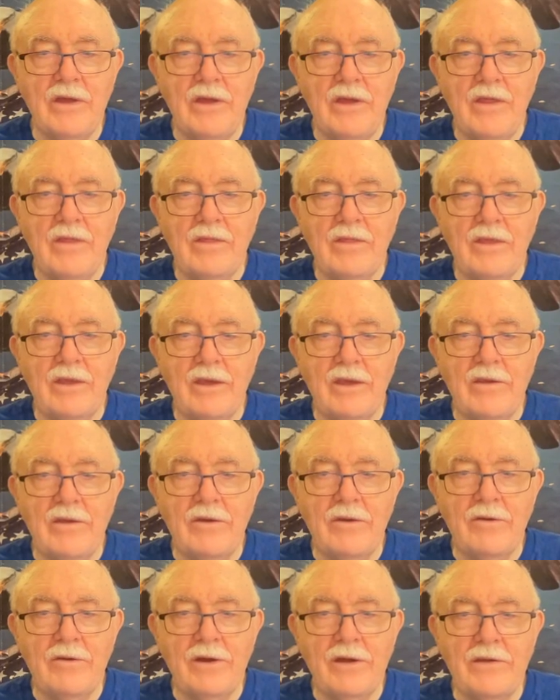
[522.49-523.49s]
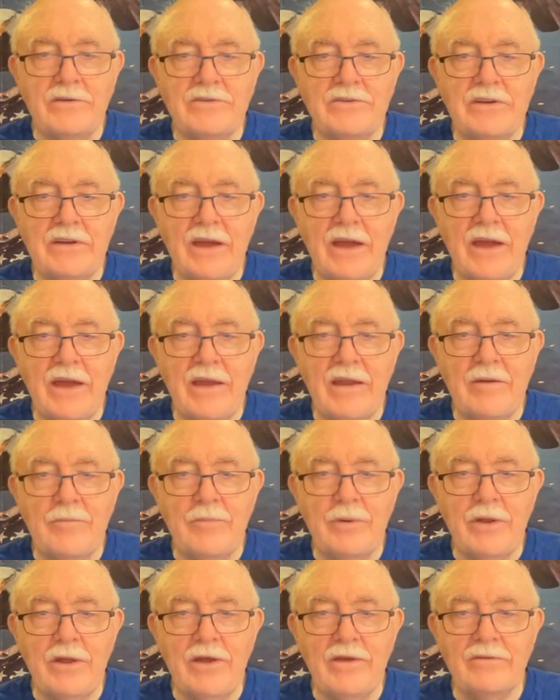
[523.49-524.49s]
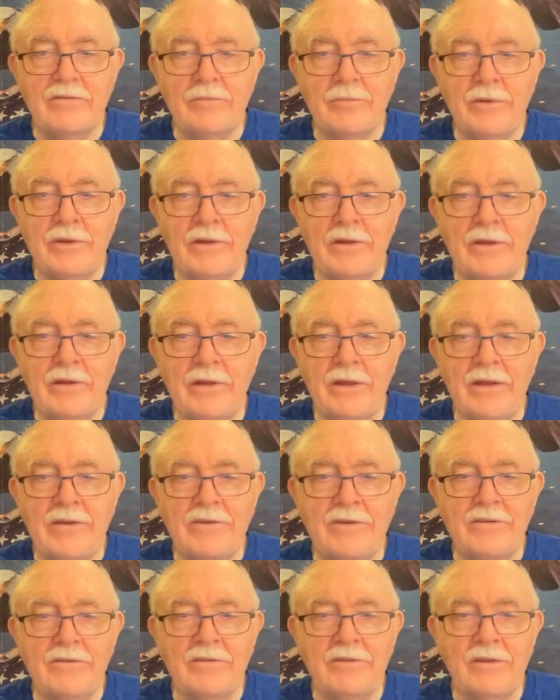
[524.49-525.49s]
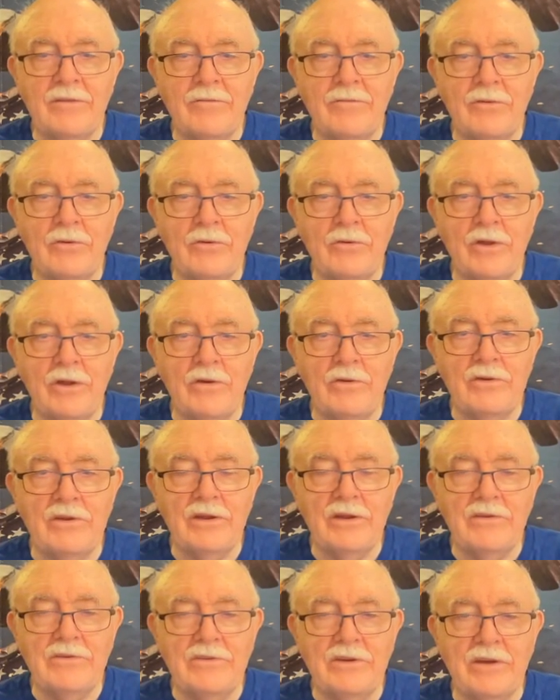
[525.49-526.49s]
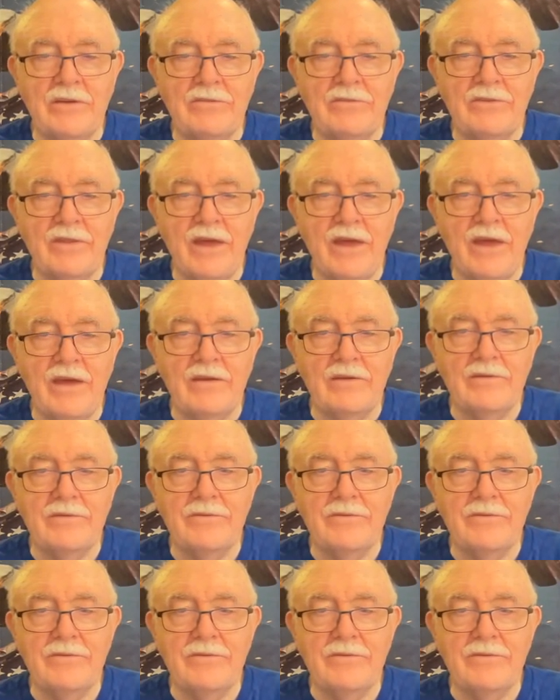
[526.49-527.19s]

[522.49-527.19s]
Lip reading: The NRA, she added, plausibly alleges that Vullo did just that.